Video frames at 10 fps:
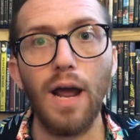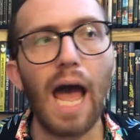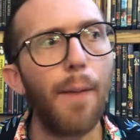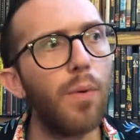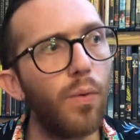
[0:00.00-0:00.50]

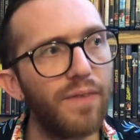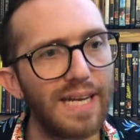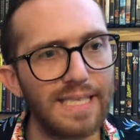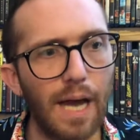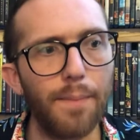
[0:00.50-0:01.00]
I mean, we've
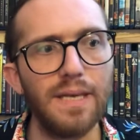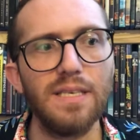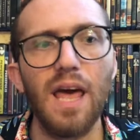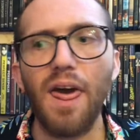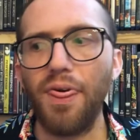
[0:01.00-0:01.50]
got zombies
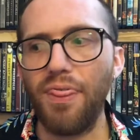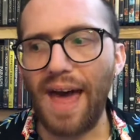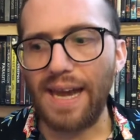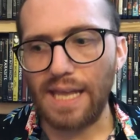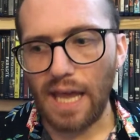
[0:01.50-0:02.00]

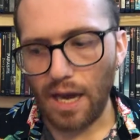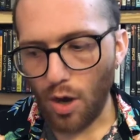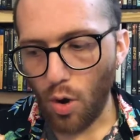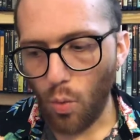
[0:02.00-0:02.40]
that can